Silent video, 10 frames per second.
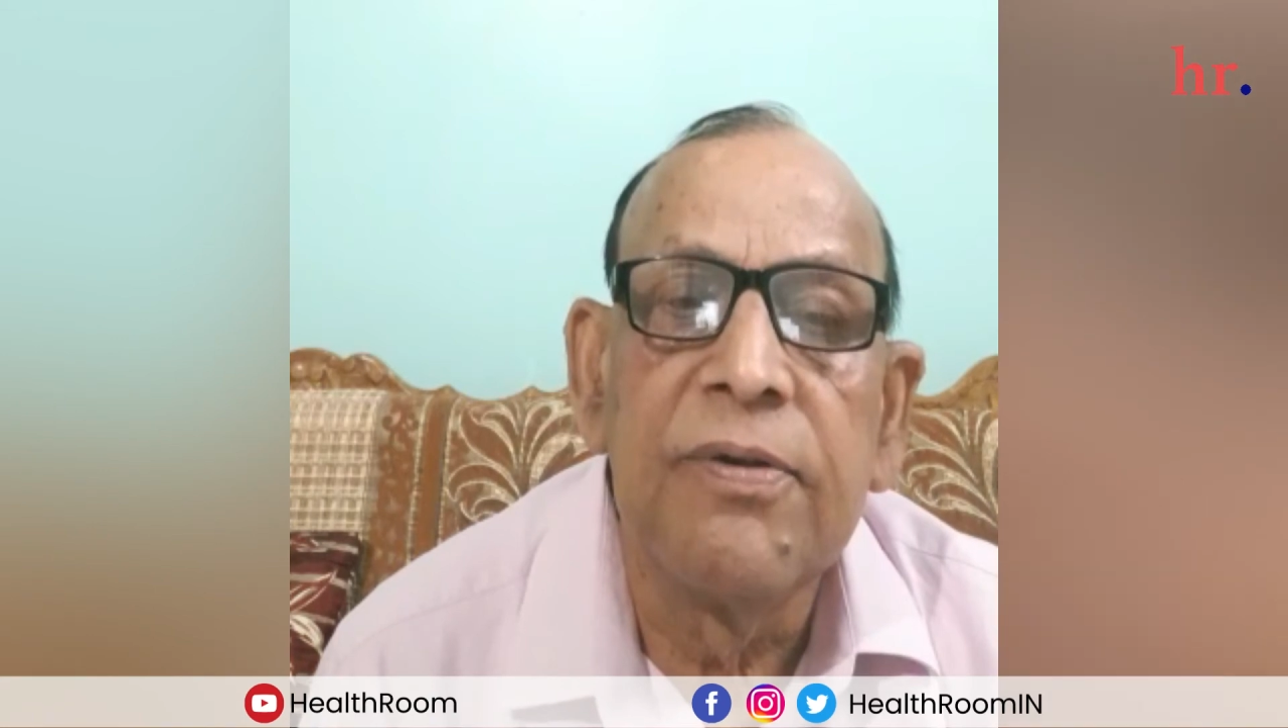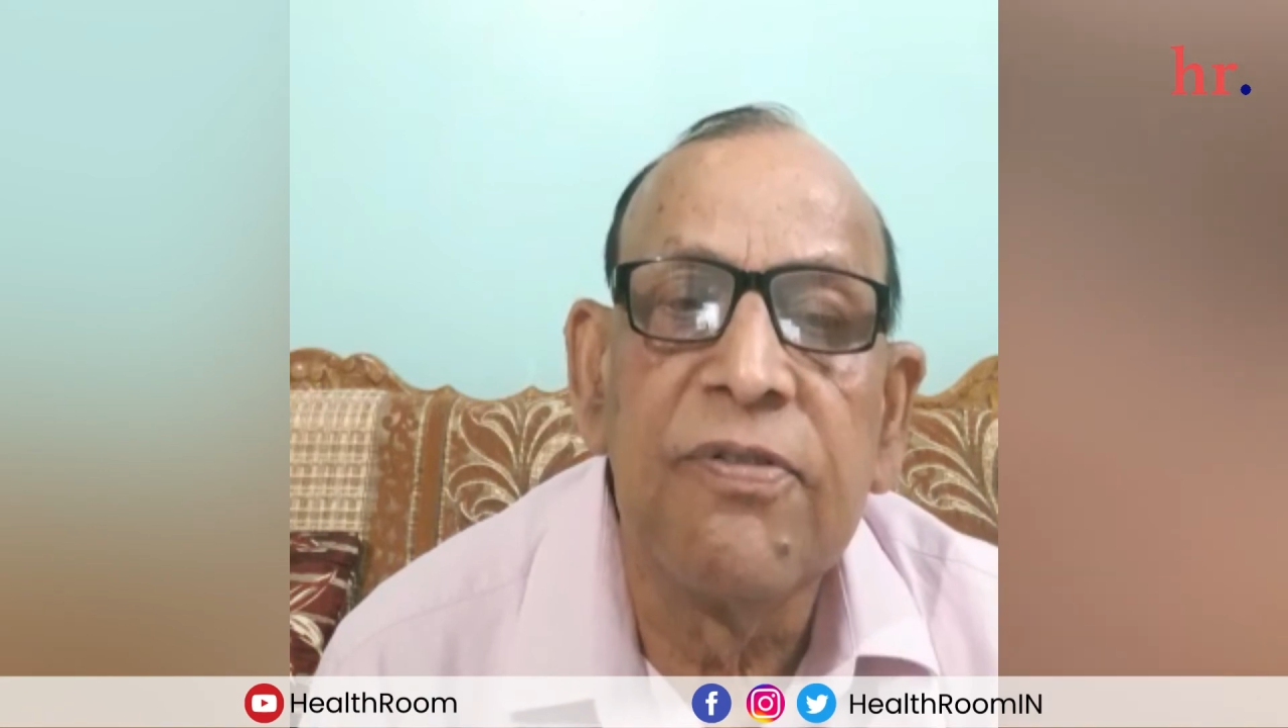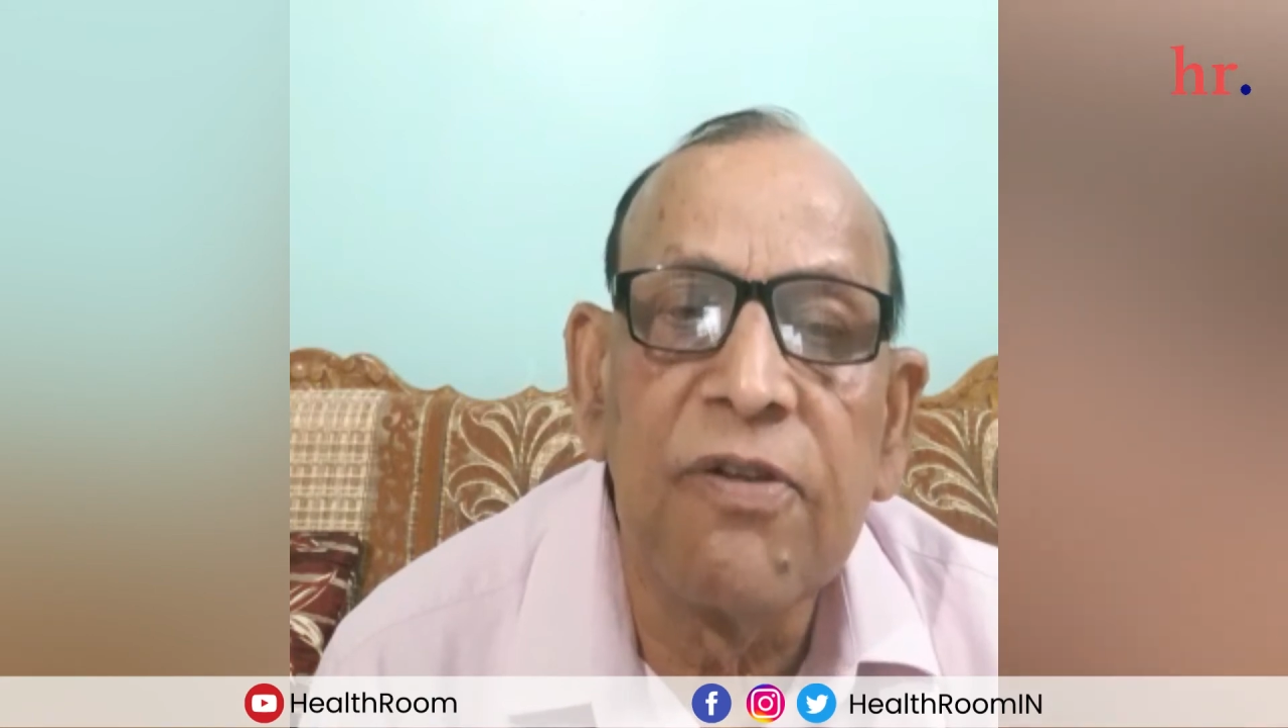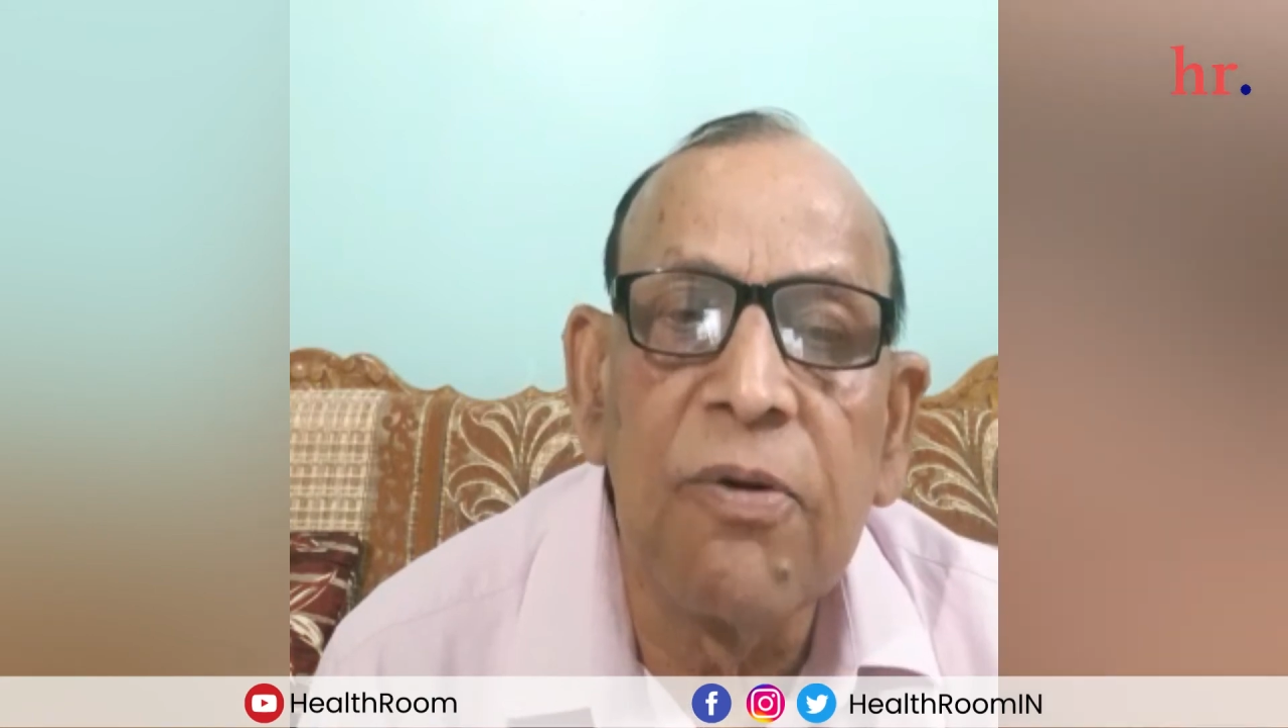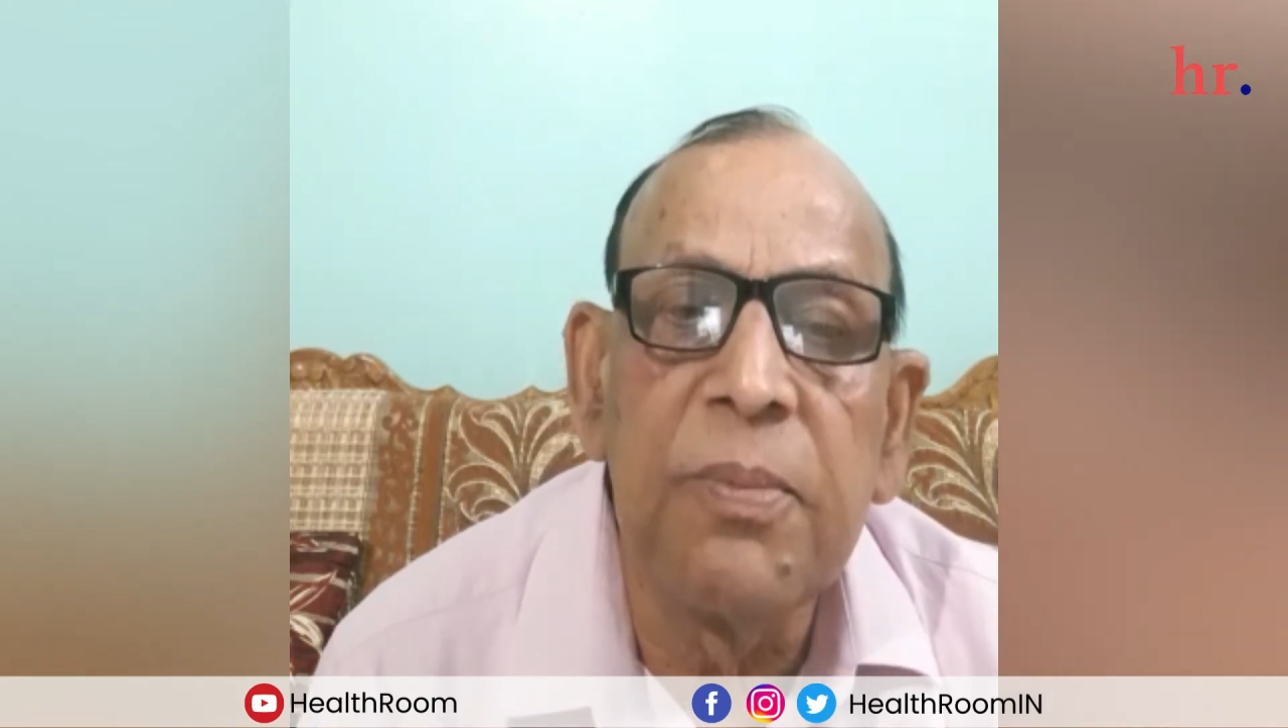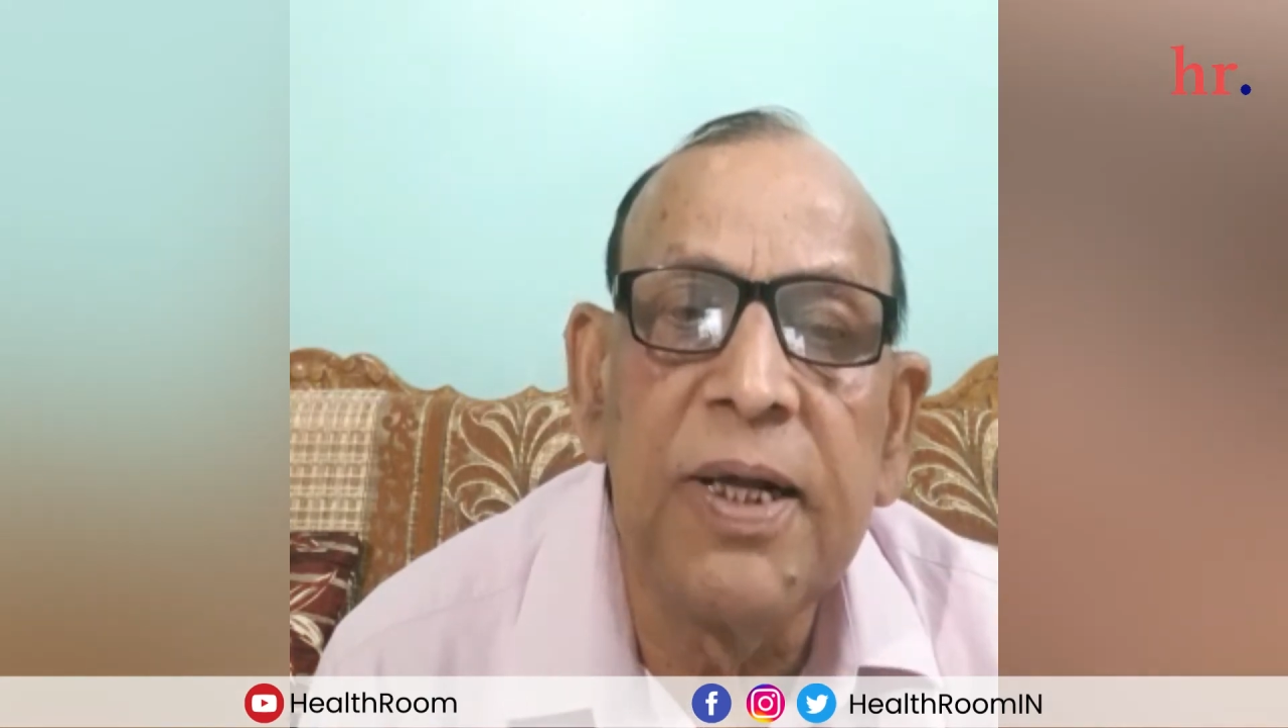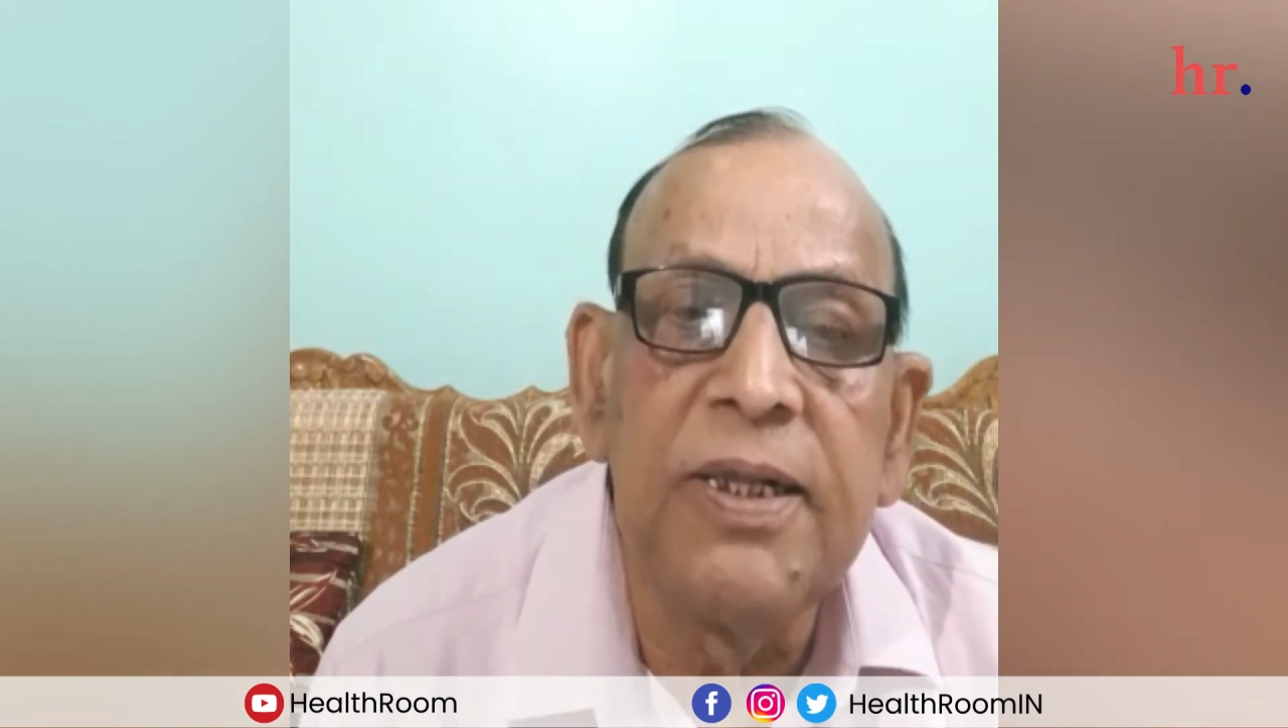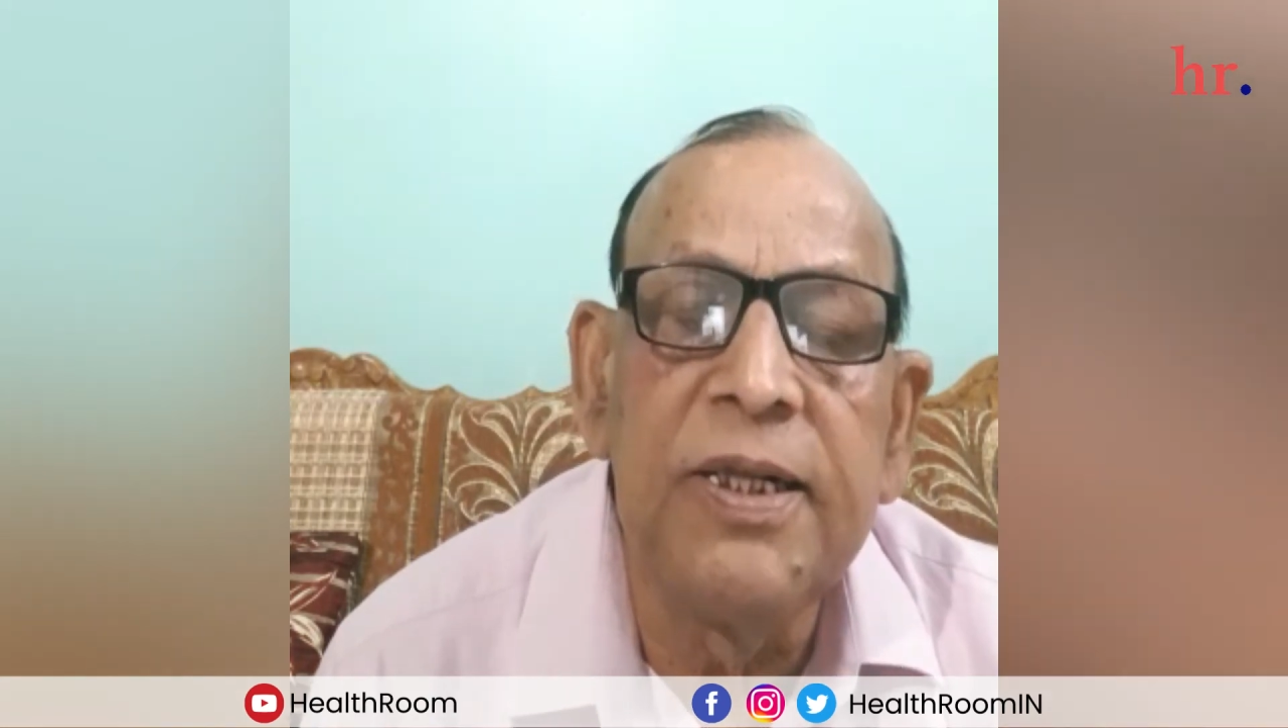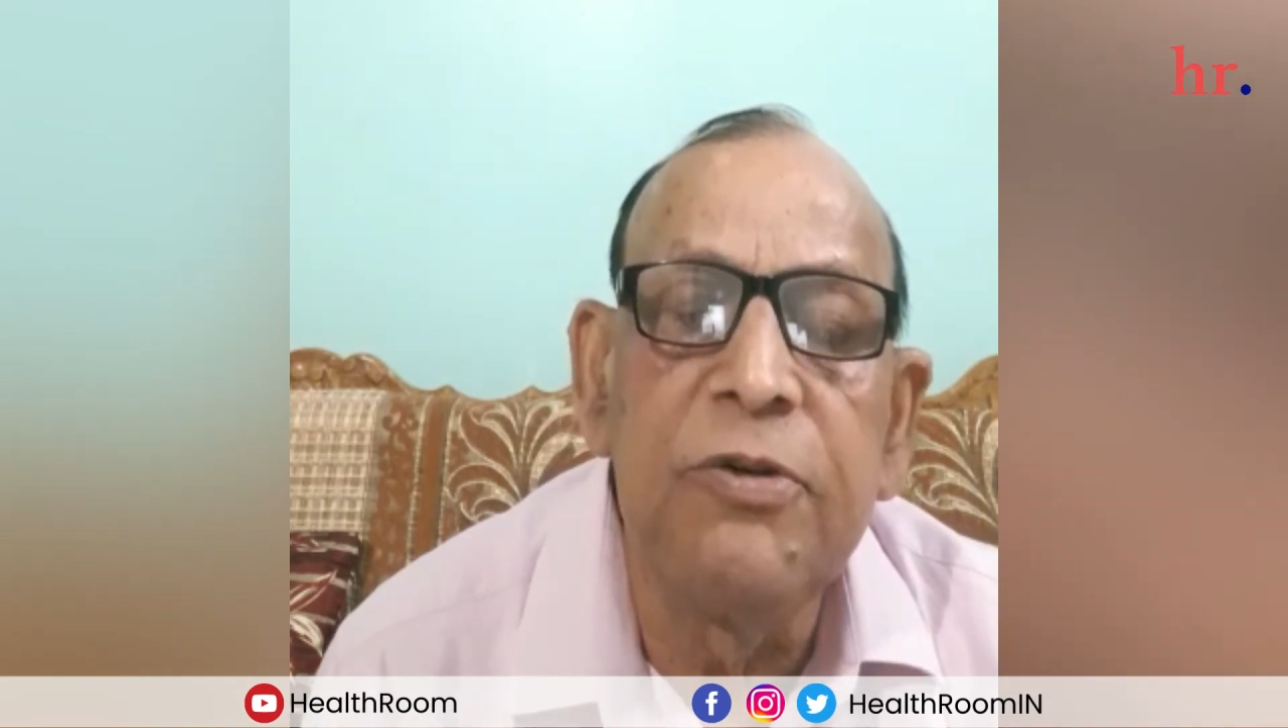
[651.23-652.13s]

from healthy